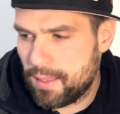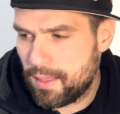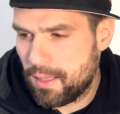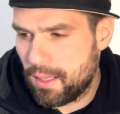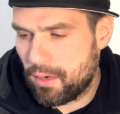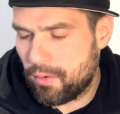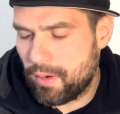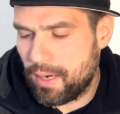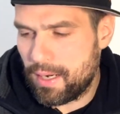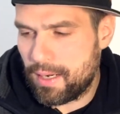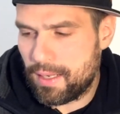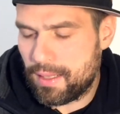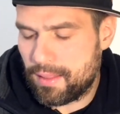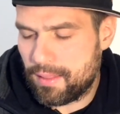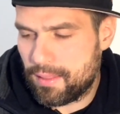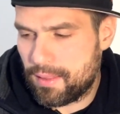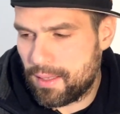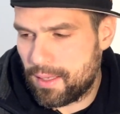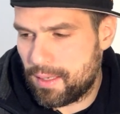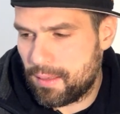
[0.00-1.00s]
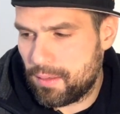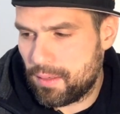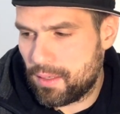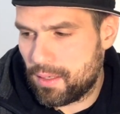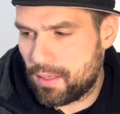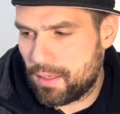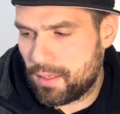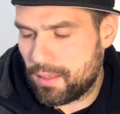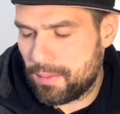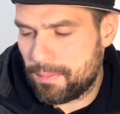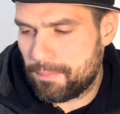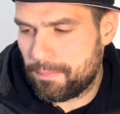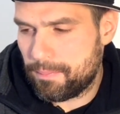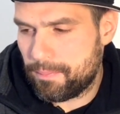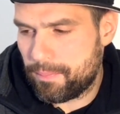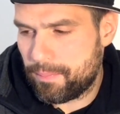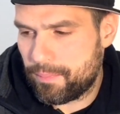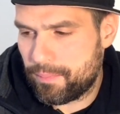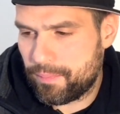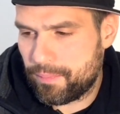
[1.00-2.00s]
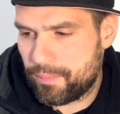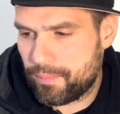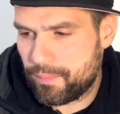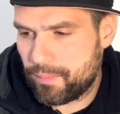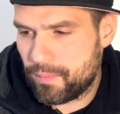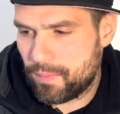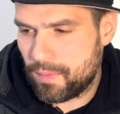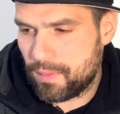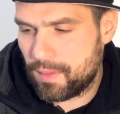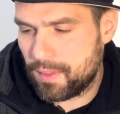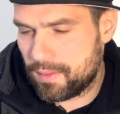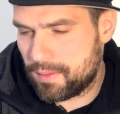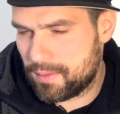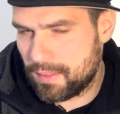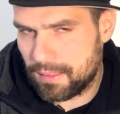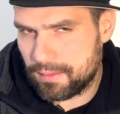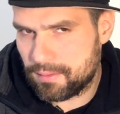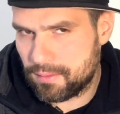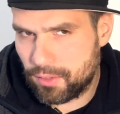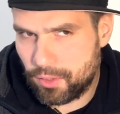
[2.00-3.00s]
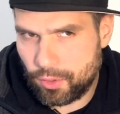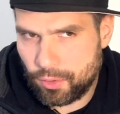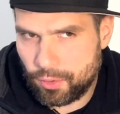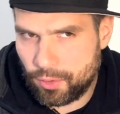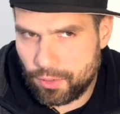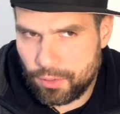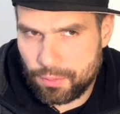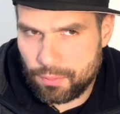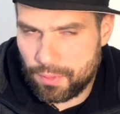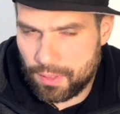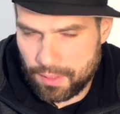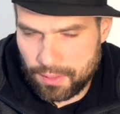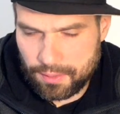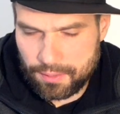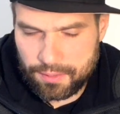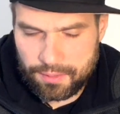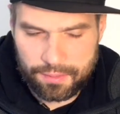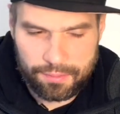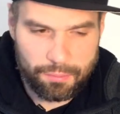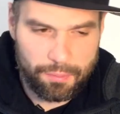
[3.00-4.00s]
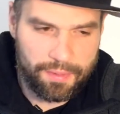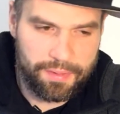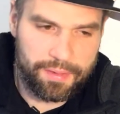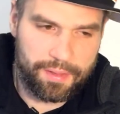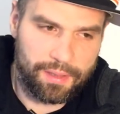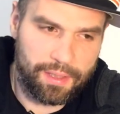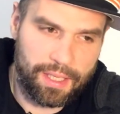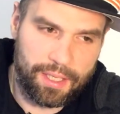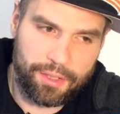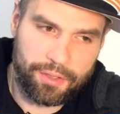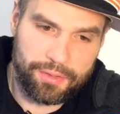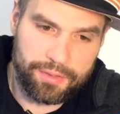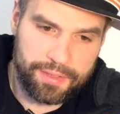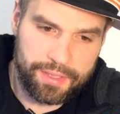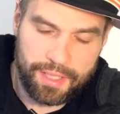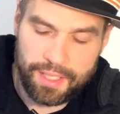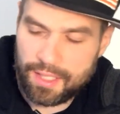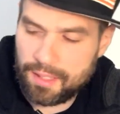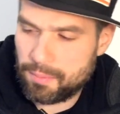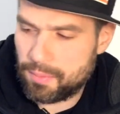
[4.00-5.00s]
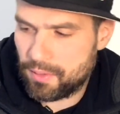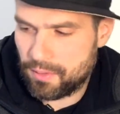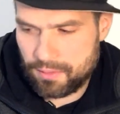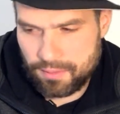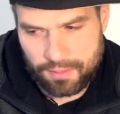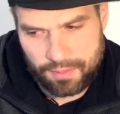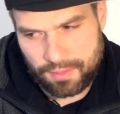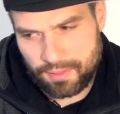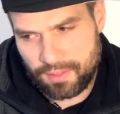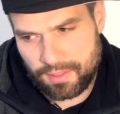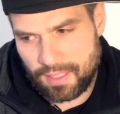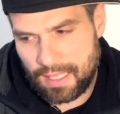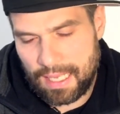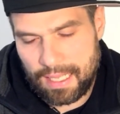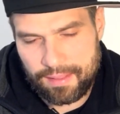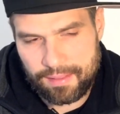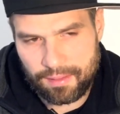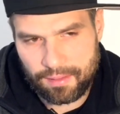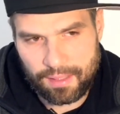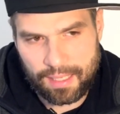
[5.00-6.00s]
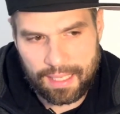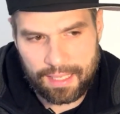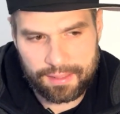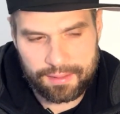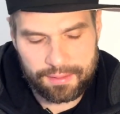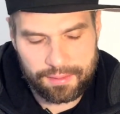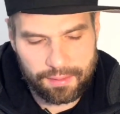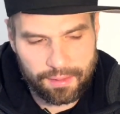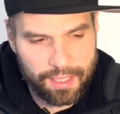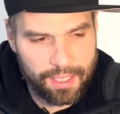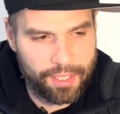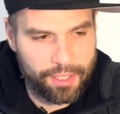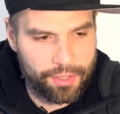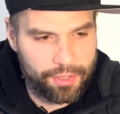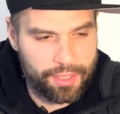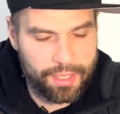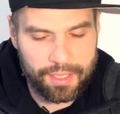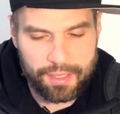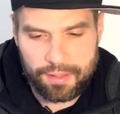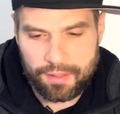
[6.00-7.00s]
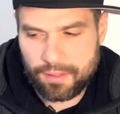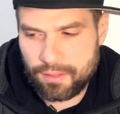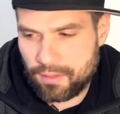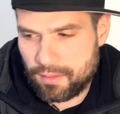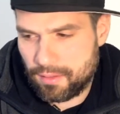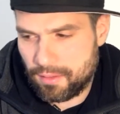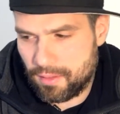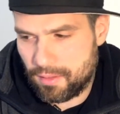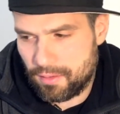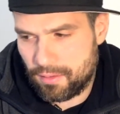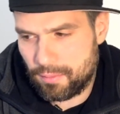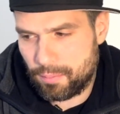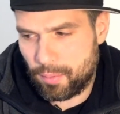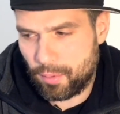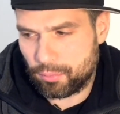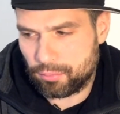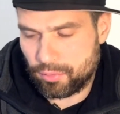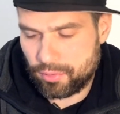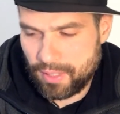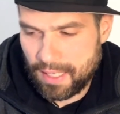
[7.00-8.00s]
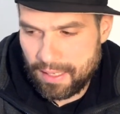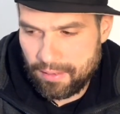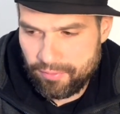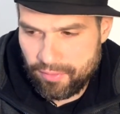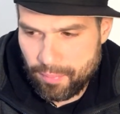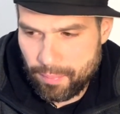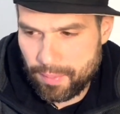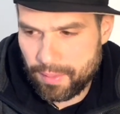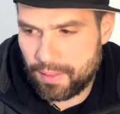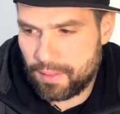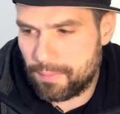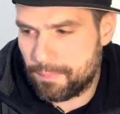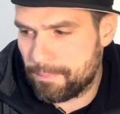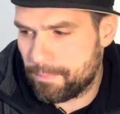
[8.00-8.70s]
All right, and that this doesn't conclude us with the letter Z, because this is not the last letter in the Polish alphabet.